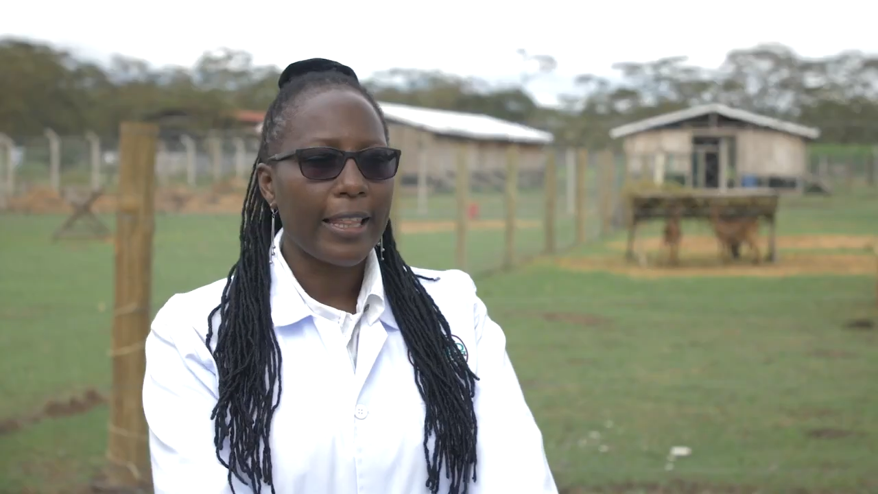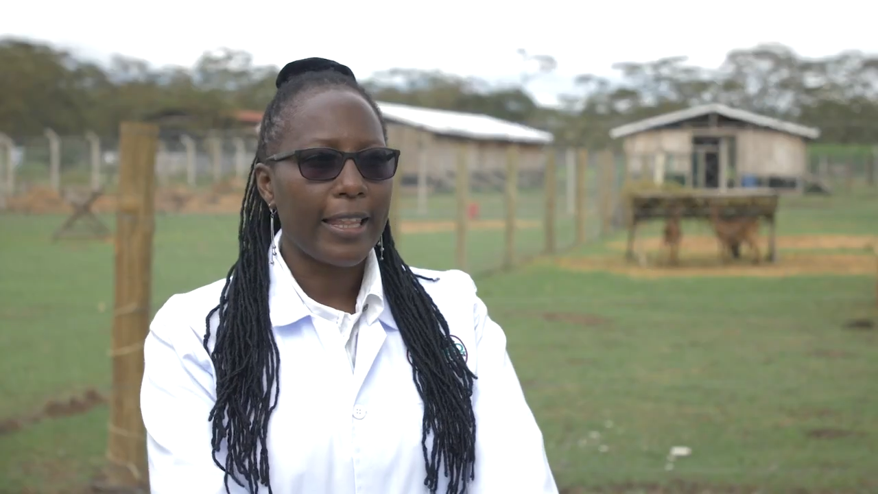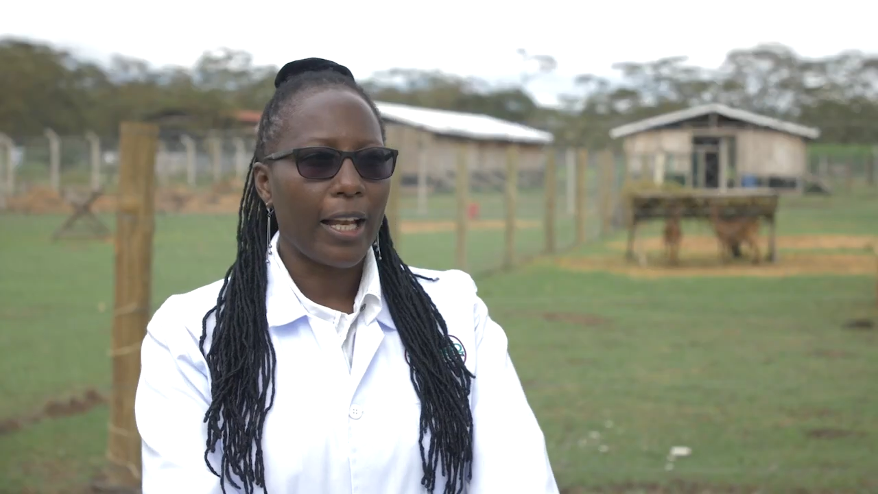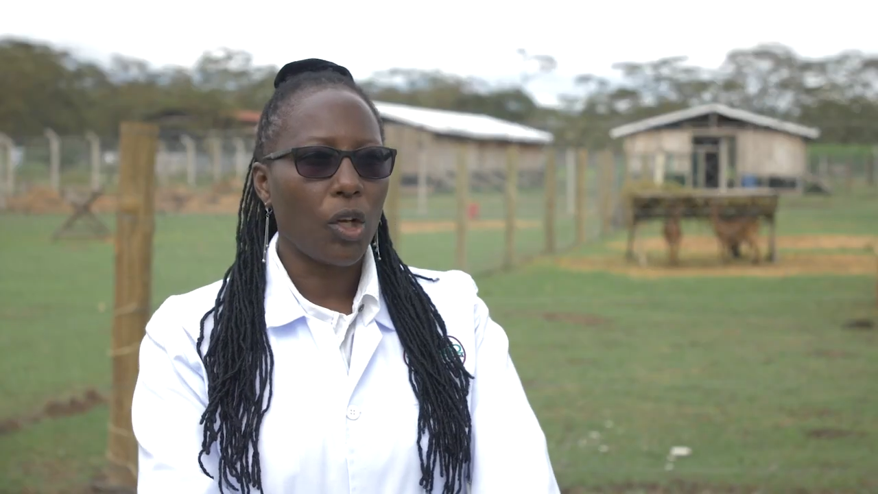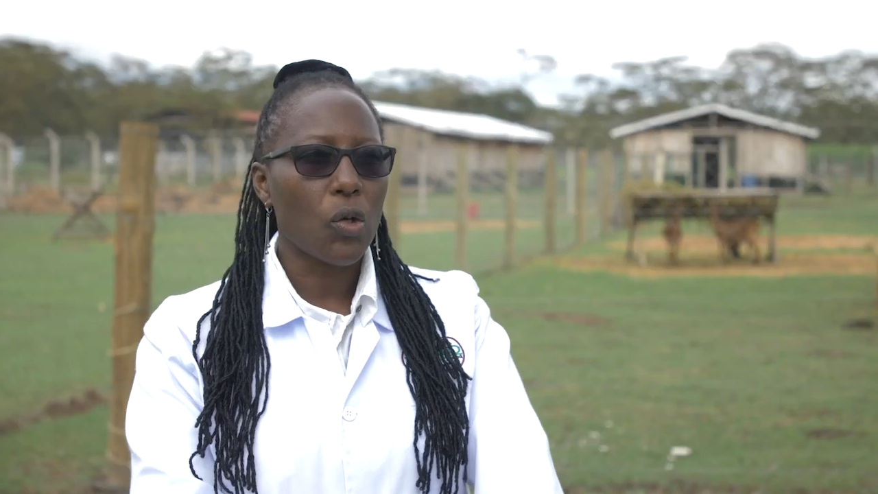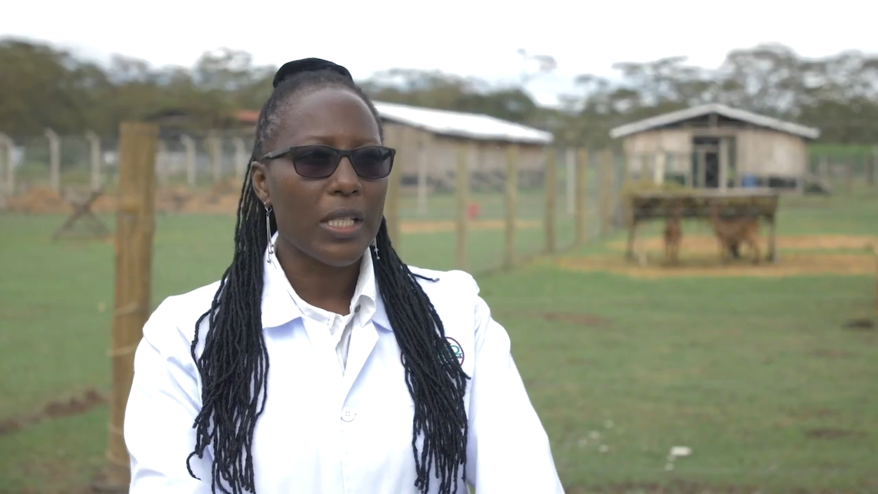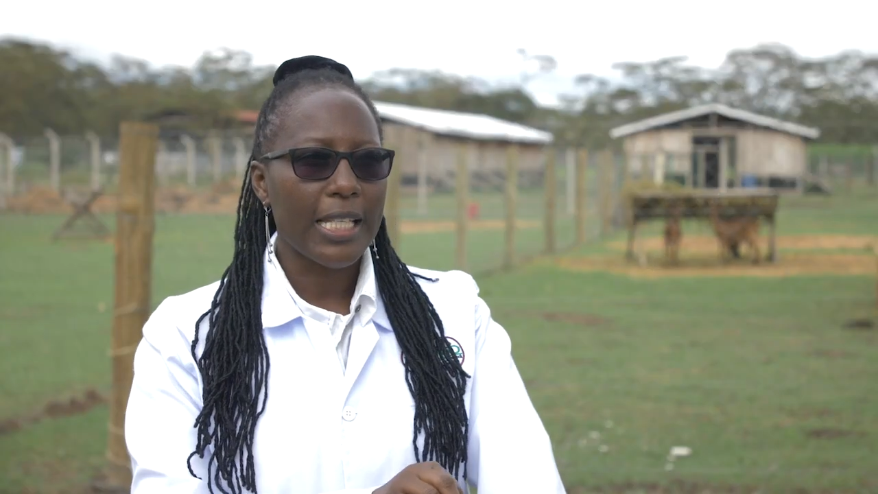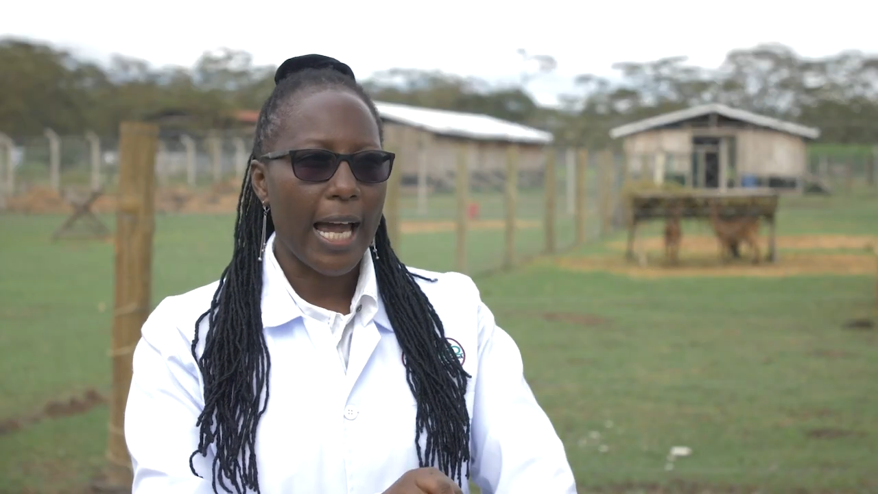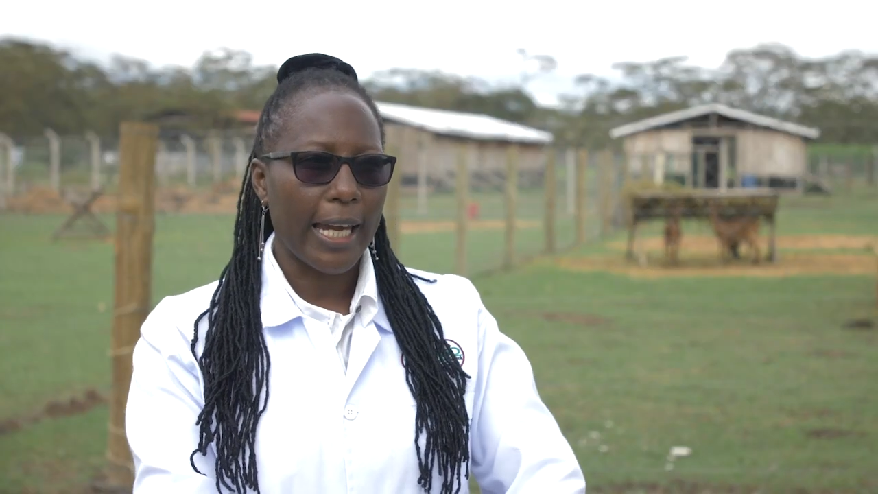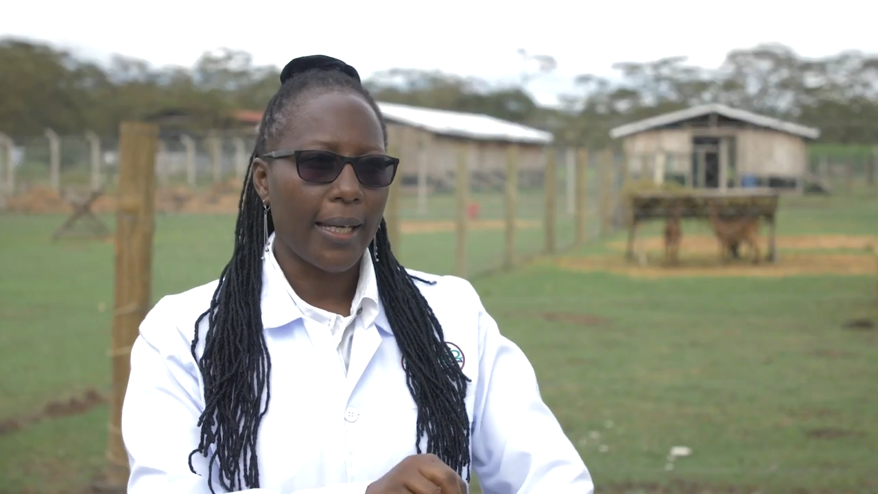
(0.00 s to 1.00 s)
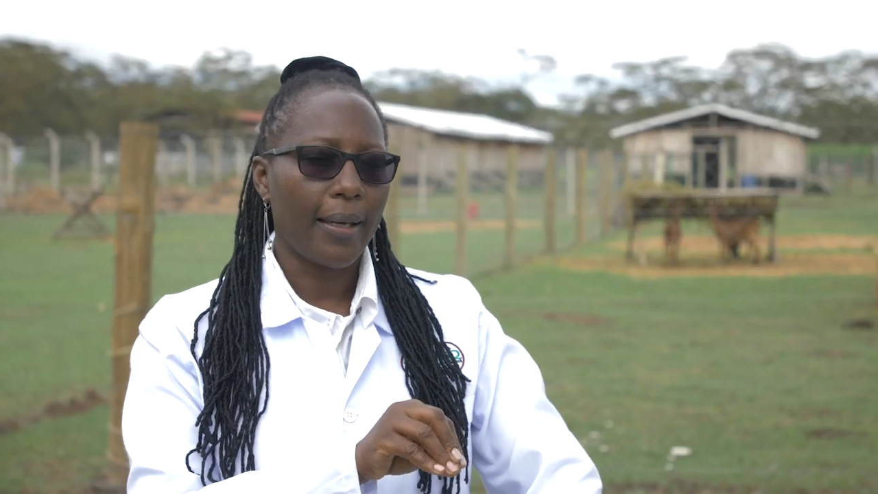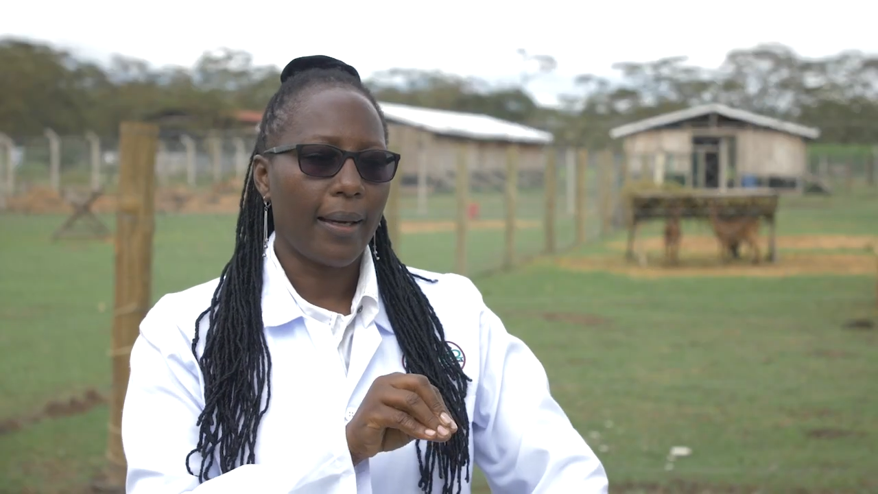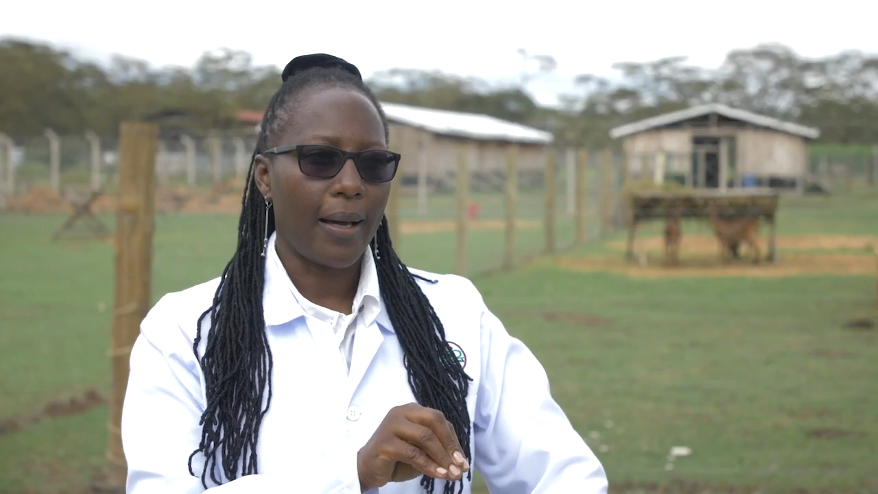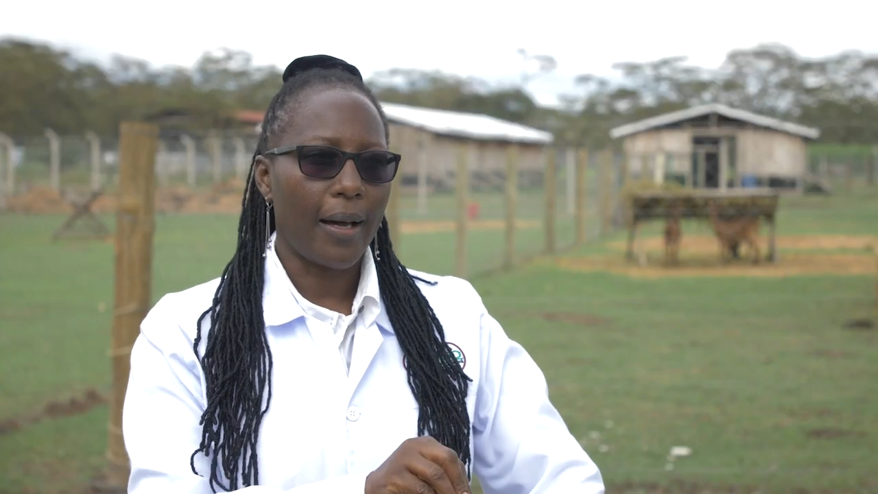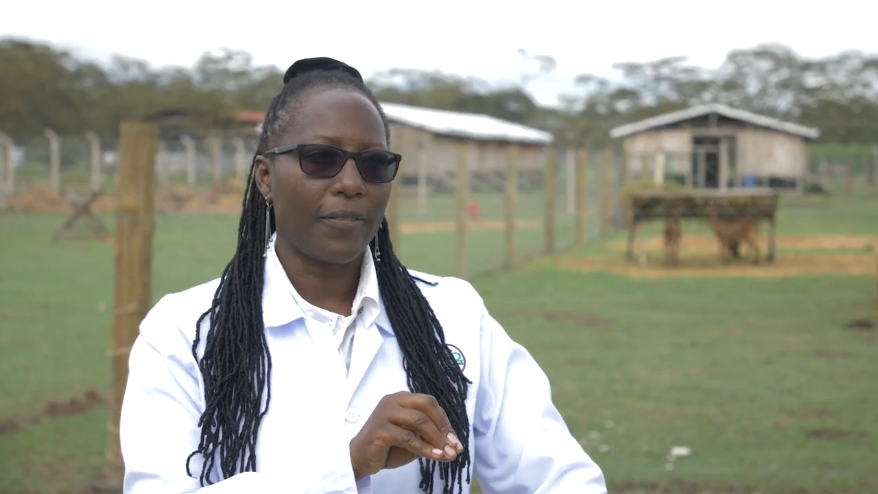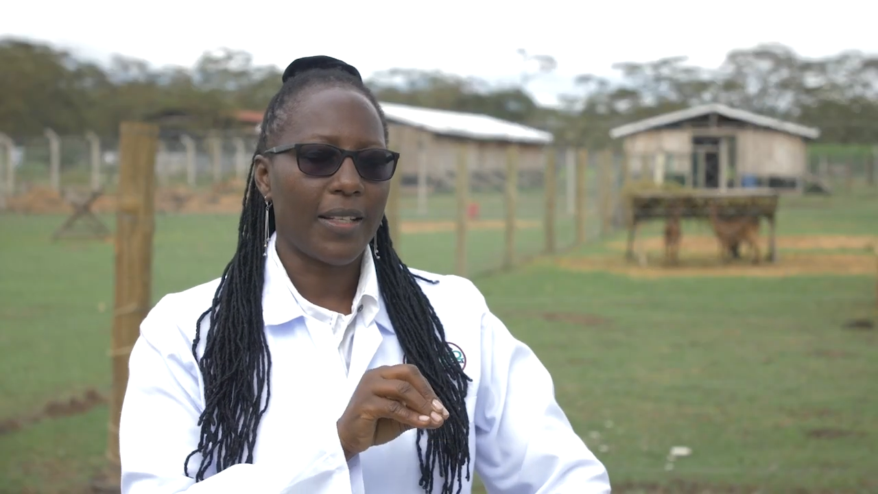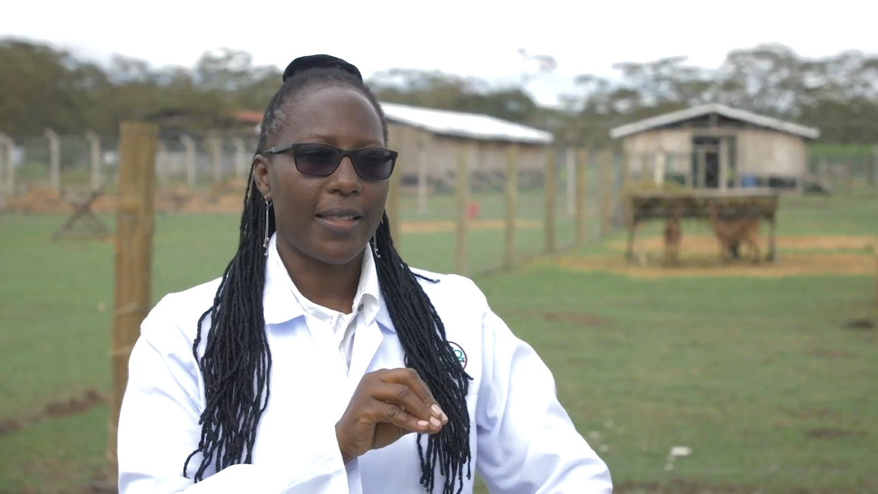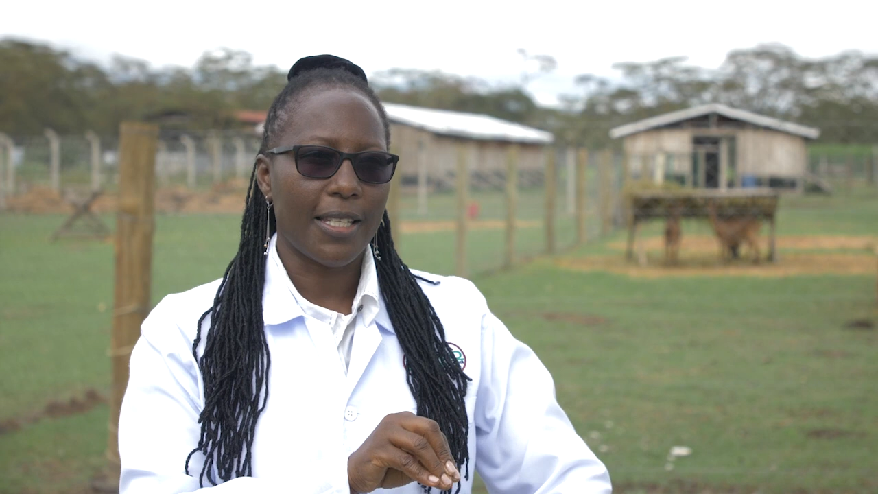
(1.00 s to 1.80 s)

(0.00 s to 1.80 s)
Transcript: the loci after